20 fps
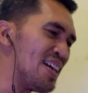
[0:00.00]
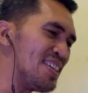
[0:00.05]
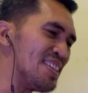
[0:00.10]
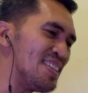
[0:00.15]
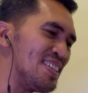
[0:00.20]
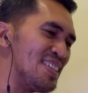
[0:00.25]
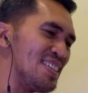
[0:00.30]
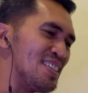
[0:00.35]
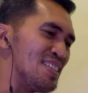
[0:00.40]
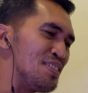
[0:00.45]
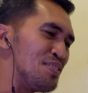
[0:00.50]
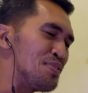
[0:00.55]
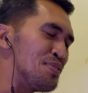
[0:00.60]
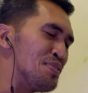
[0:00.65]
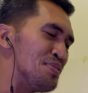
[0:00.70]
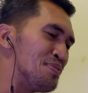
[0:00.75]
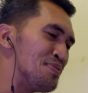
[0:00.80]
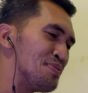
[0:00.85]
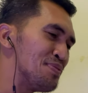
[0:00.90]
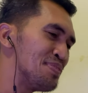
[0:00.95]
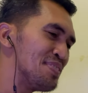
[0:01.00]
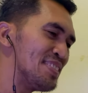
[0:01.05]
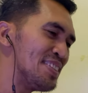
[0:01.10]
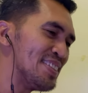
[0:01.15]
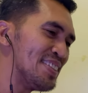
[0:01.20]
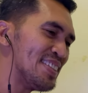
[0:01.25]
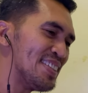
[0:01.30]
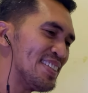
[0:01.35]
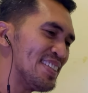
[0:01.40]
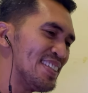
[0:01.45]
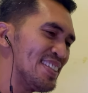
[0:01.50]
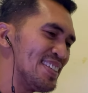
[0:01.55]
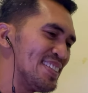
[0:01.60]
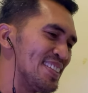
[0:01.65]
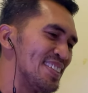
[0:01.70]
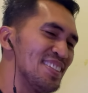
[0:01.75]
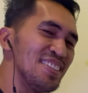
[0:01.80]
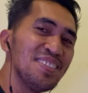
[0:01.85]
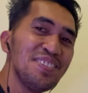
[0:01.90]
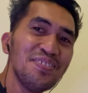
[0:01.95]
need you.
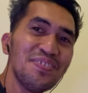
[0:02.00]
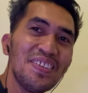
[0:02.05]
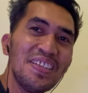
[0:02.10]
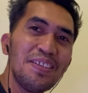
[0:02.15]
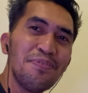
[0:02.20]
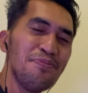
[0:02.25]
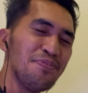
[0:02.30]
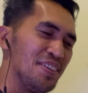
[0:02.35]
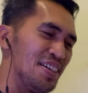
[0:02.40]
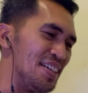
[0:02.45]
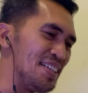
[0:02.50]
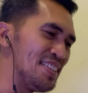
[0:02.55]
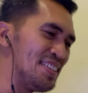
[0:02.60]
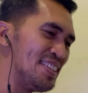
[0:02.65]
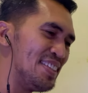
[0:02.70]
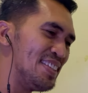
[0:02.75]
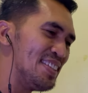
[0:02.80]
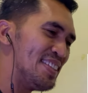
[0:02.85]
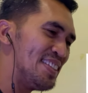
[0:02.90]
This is really fun.